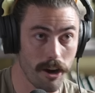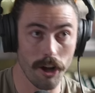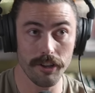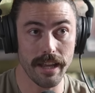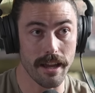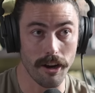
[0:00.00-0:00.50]

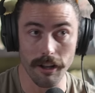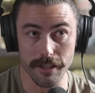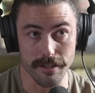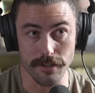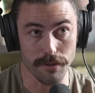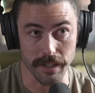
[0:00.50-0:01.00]
all
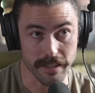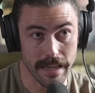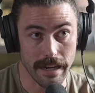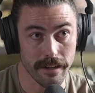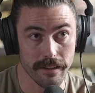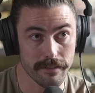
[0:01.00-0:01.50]
he's doing is
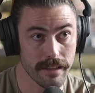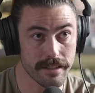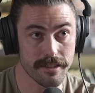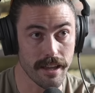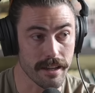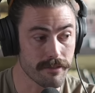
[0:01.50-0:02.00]
editing.
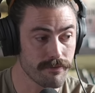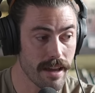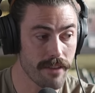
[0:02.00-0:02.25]
That's like,